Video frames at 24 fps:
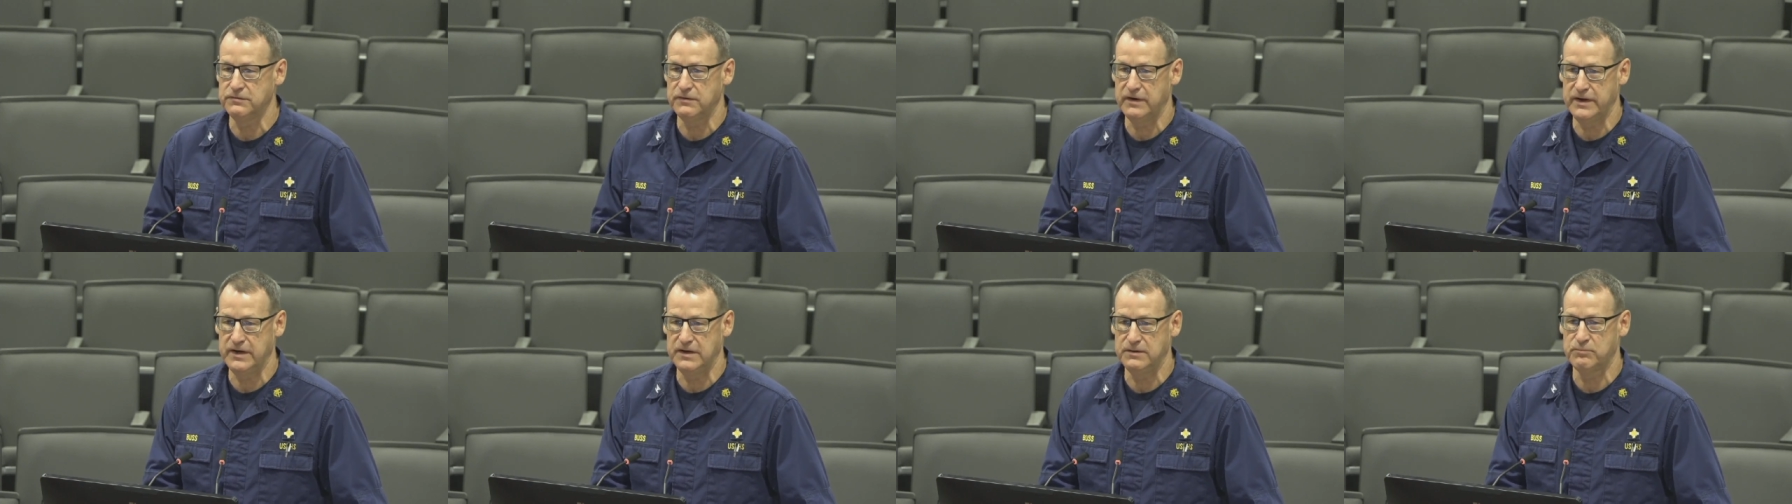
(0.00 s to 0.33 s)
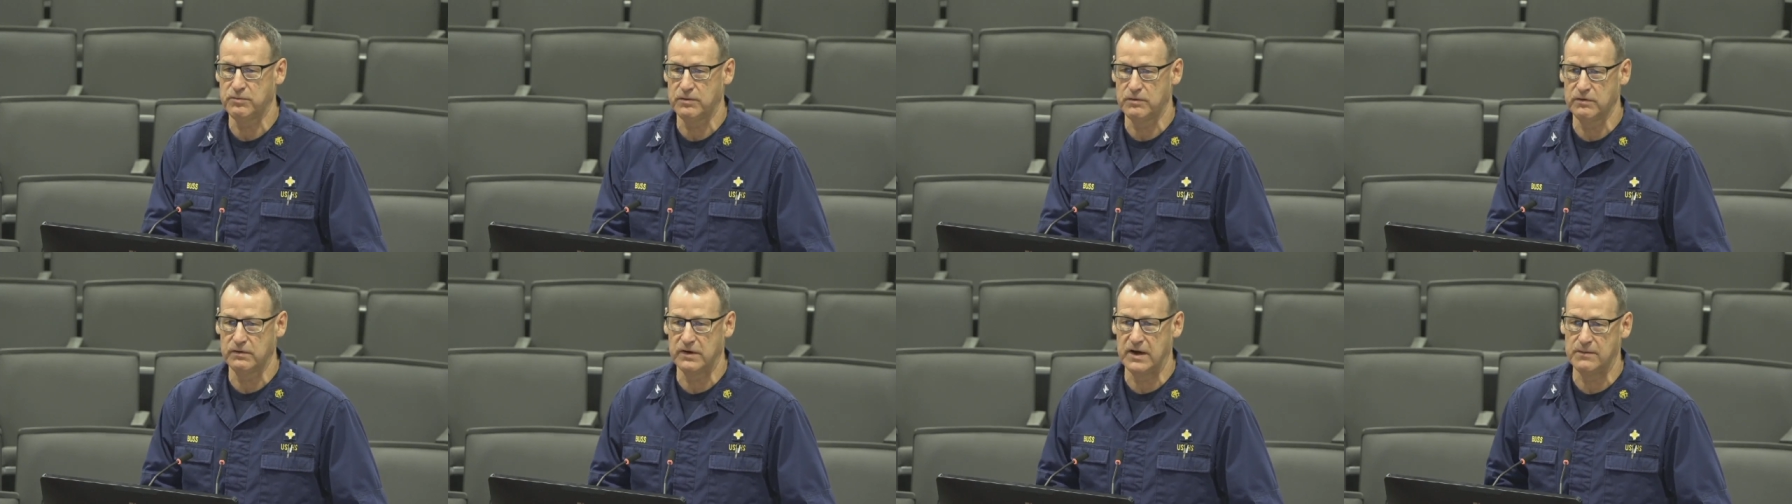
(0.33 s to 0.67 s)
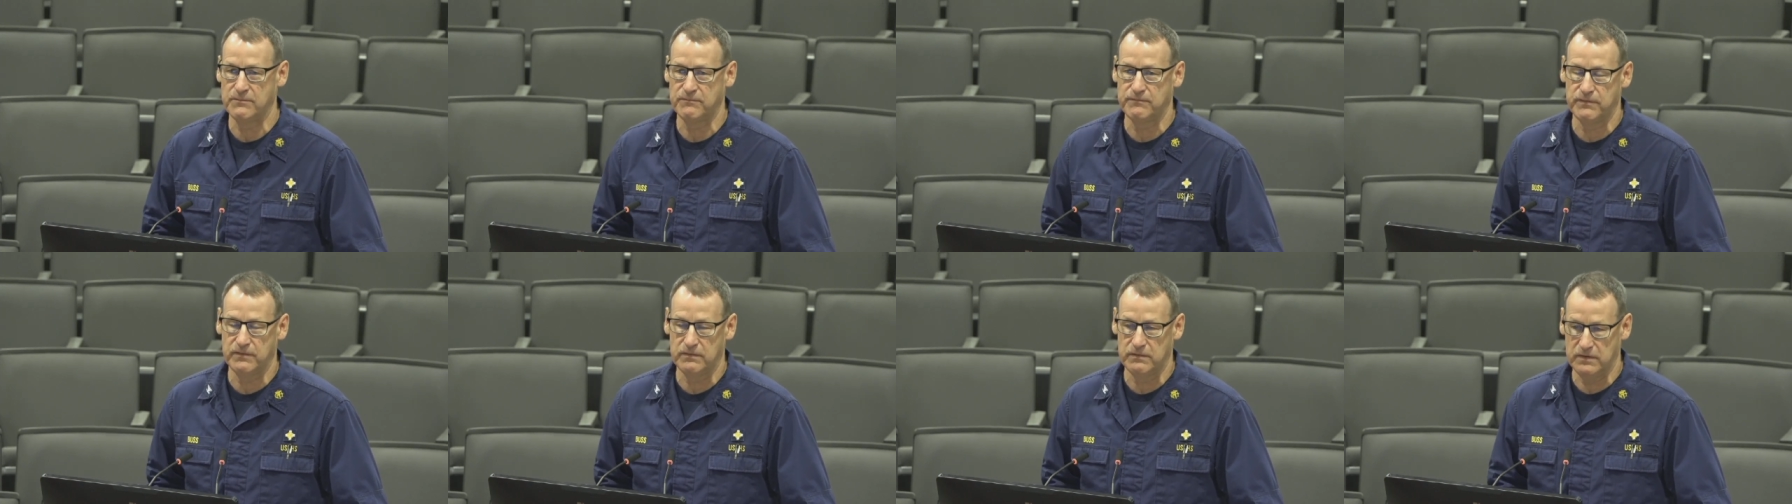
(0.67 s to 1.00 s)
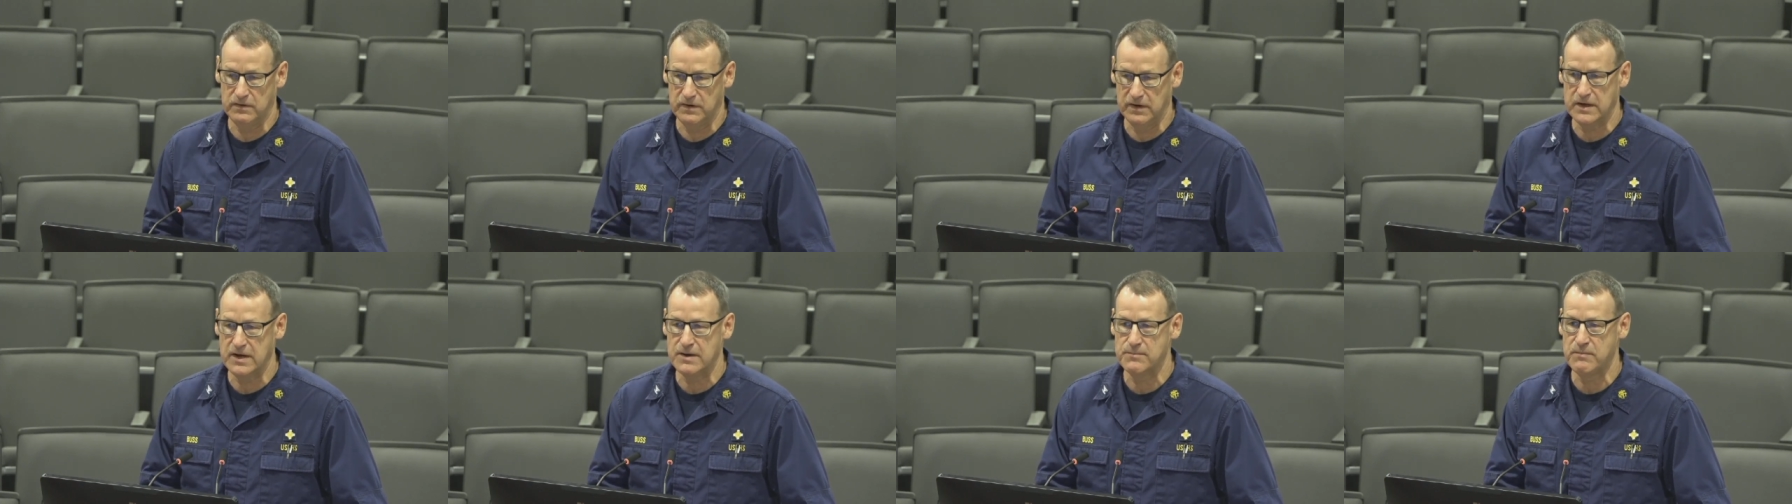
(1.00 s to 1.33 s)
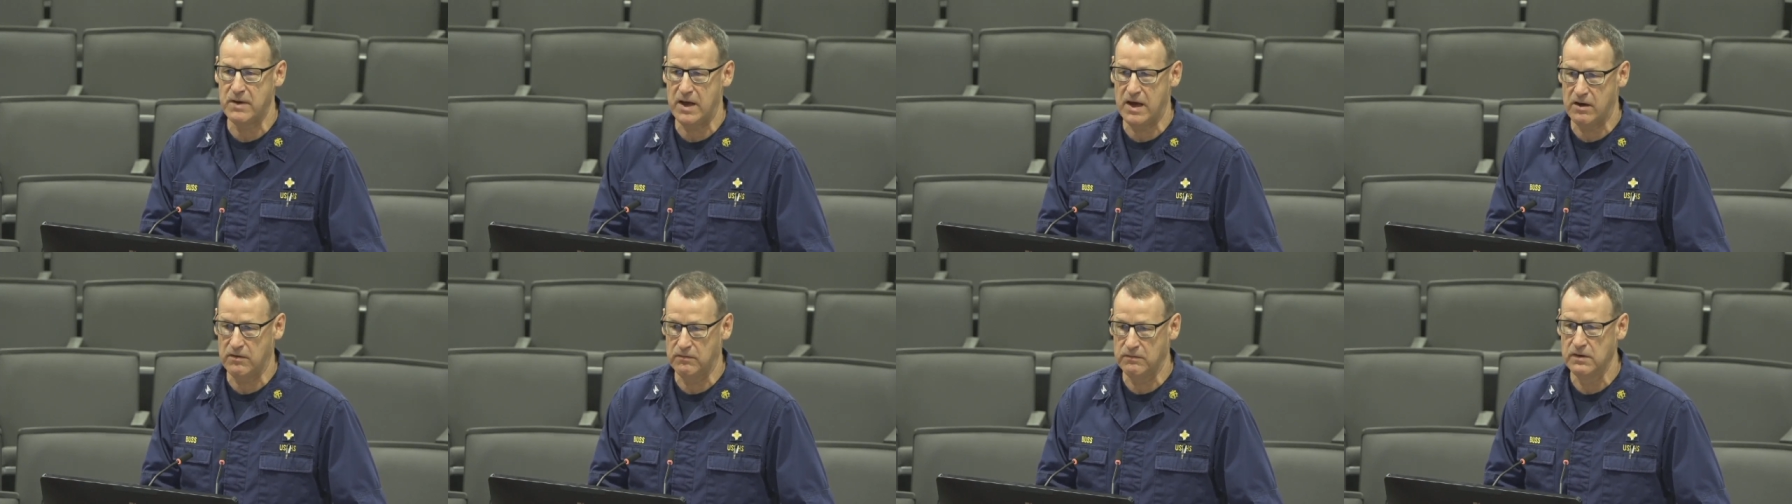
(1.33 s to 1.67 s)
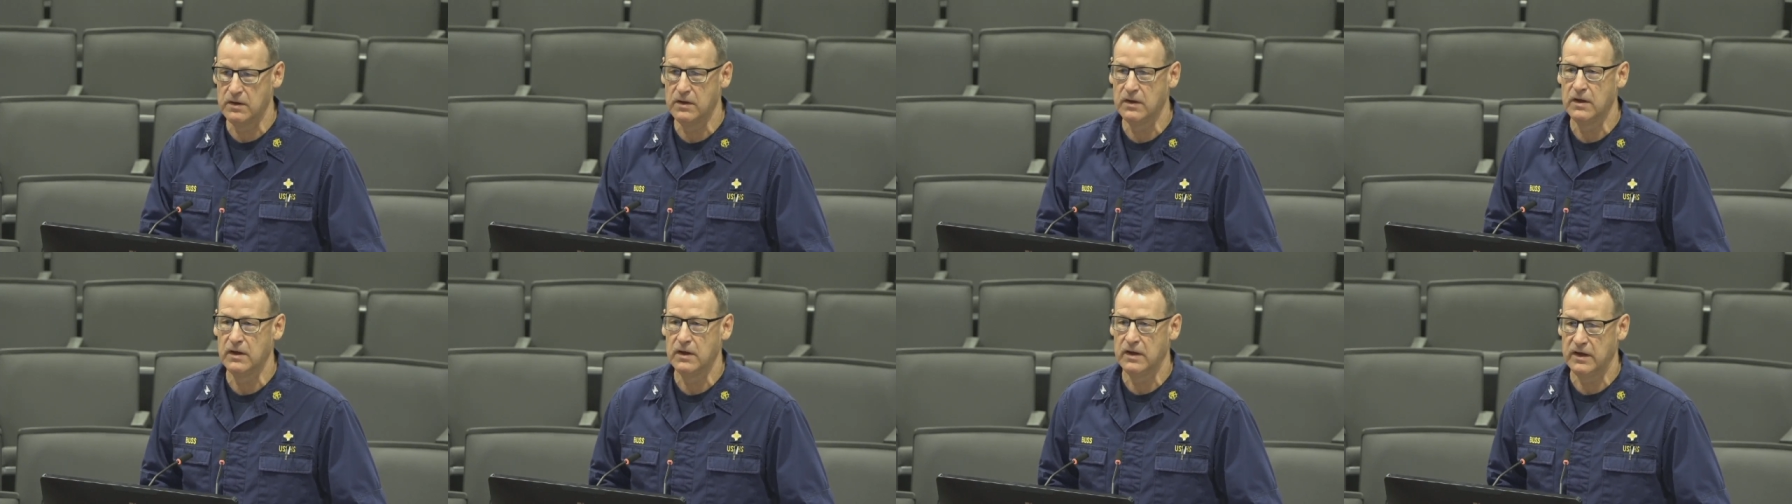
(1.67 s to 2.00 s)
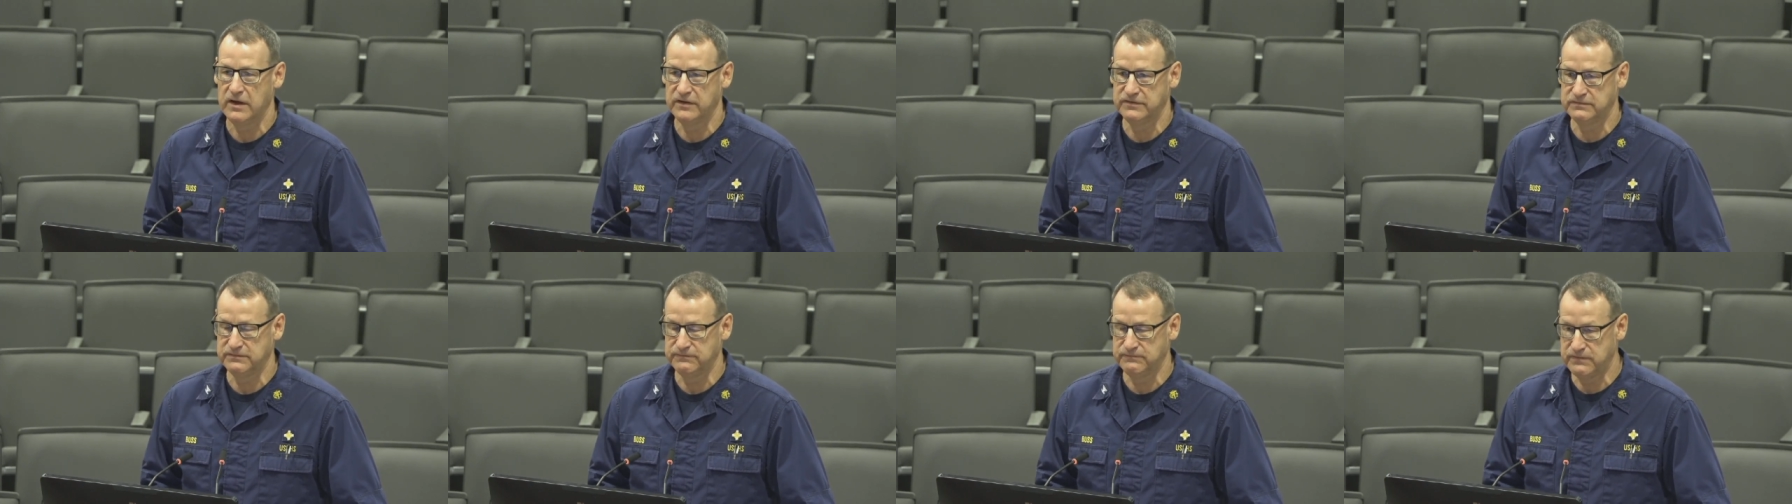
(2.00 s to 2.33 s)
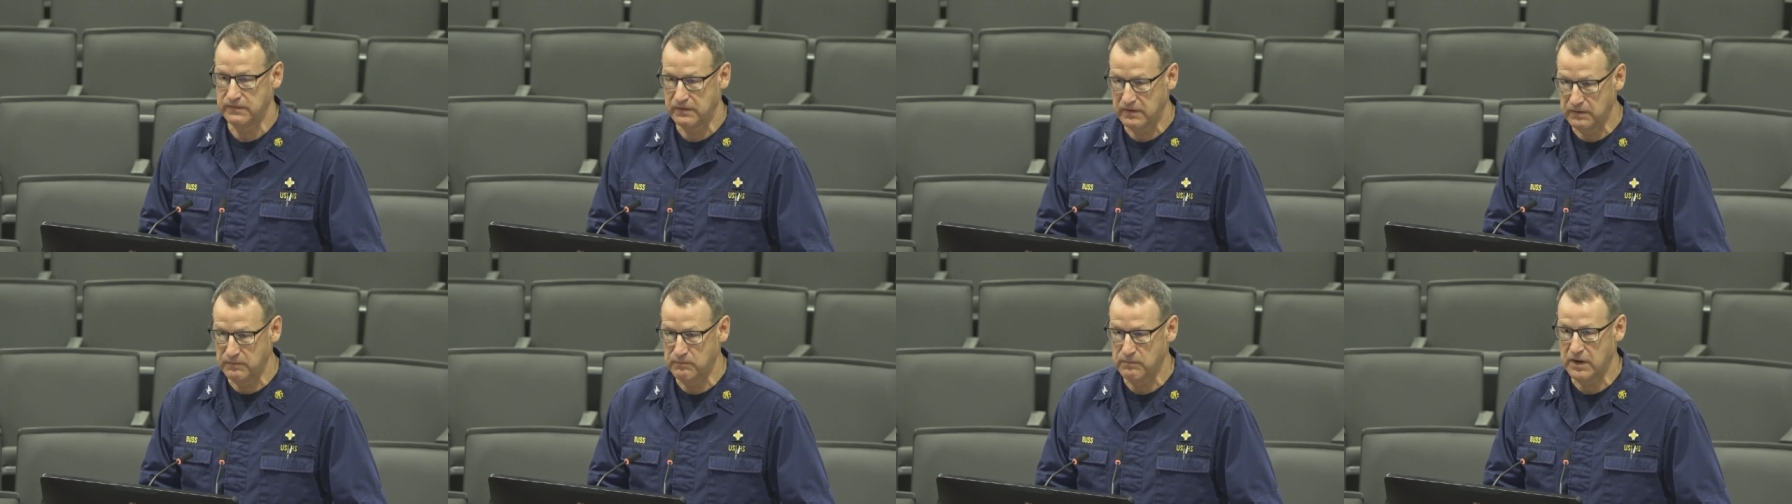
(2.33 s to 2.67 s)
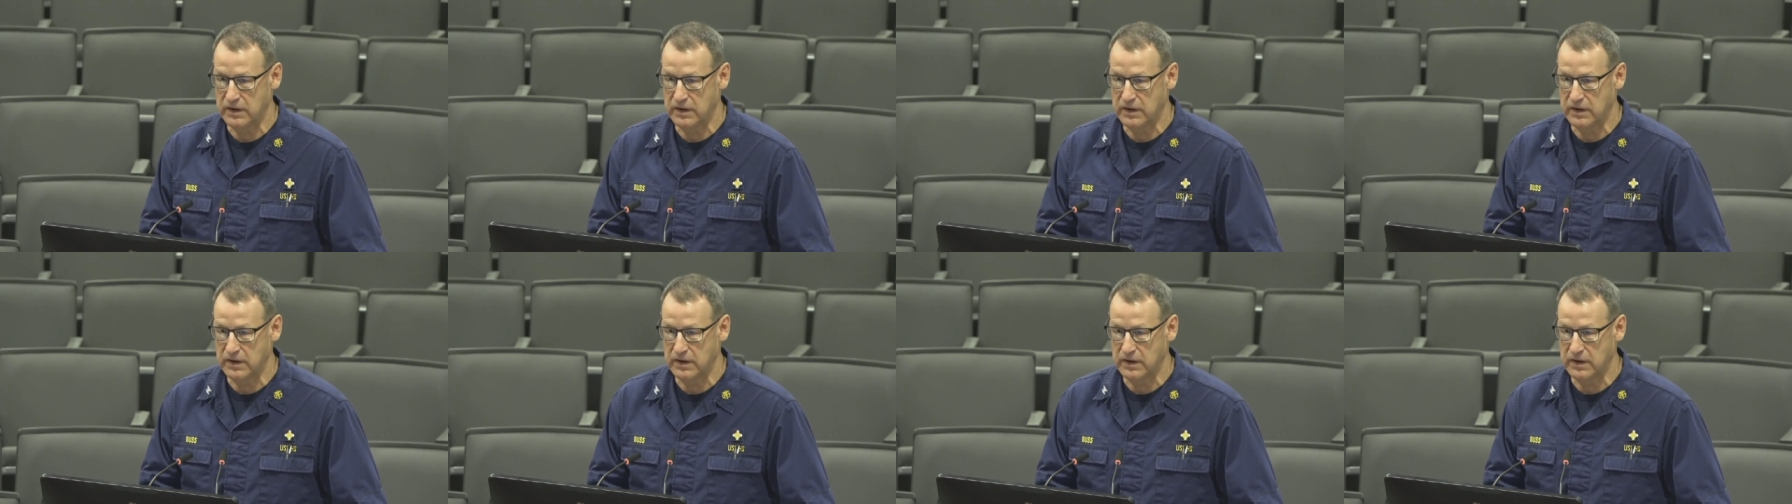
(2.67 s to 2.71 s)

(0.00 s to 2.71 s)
training program for her to come out as a very